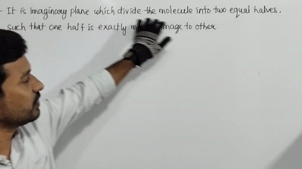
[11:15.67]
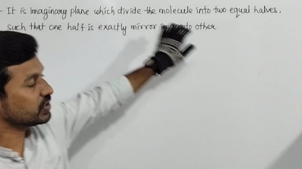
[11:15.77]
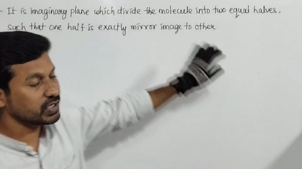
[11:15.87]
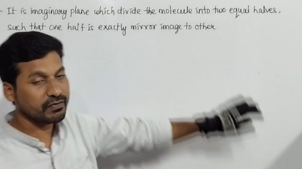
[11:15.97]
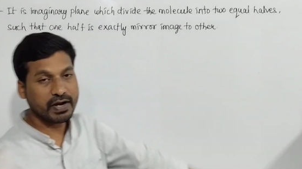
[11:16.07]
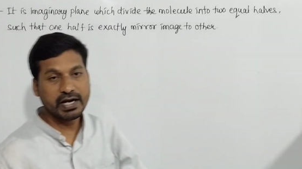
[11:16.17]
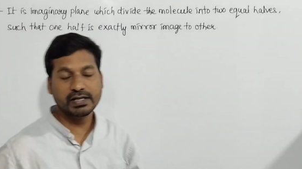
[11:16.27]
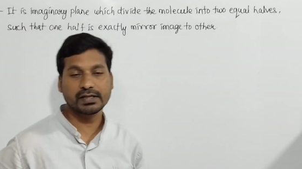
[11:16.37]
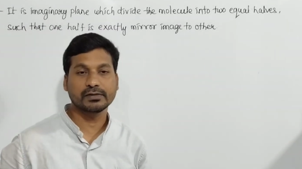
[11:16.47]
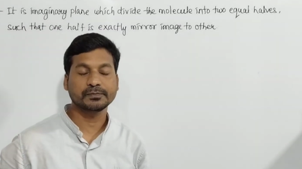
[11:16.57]
which
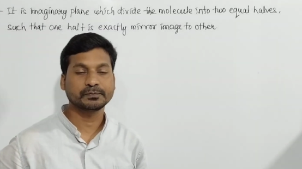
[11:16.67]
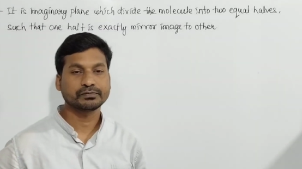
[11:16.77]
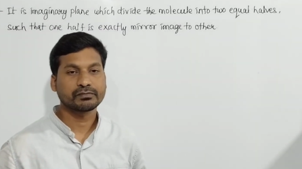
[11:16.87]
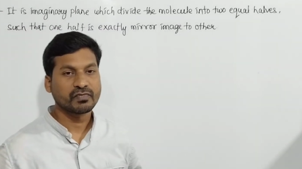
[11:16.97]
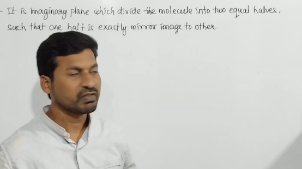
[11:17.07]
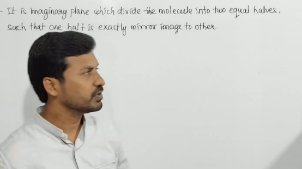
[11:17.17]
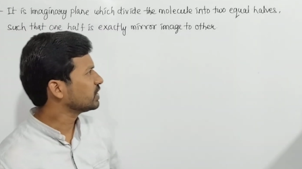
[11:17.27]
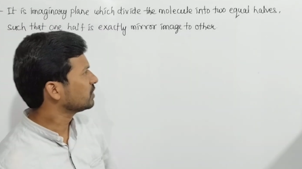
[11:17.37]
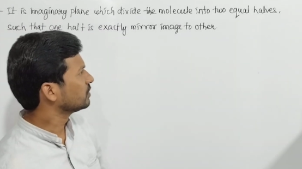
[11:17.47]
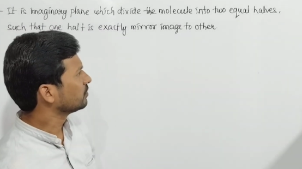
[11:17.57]
divides,
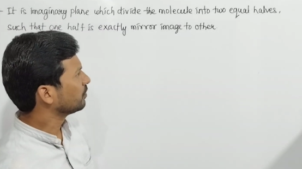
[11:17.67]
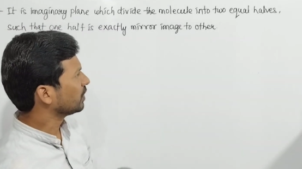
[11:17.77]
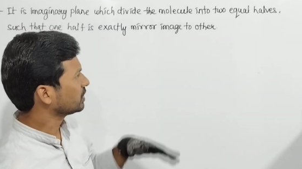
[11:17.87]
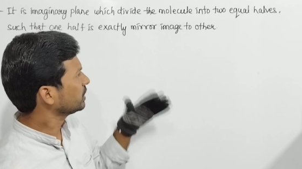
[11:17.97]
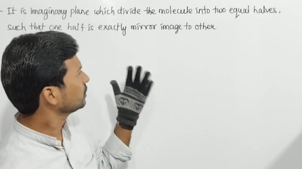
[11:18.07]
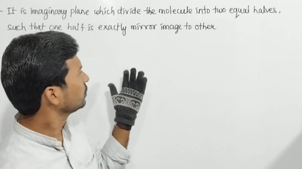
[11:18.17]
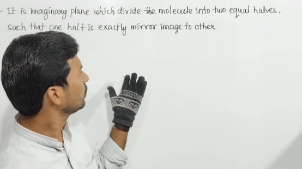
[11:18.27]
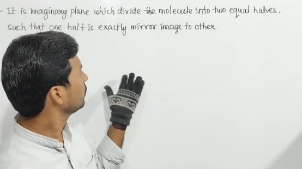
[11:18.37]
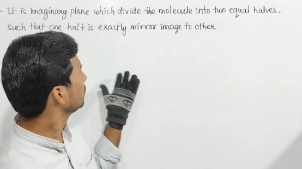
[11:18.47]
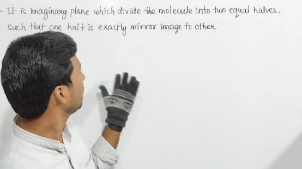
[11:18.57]
which is passing through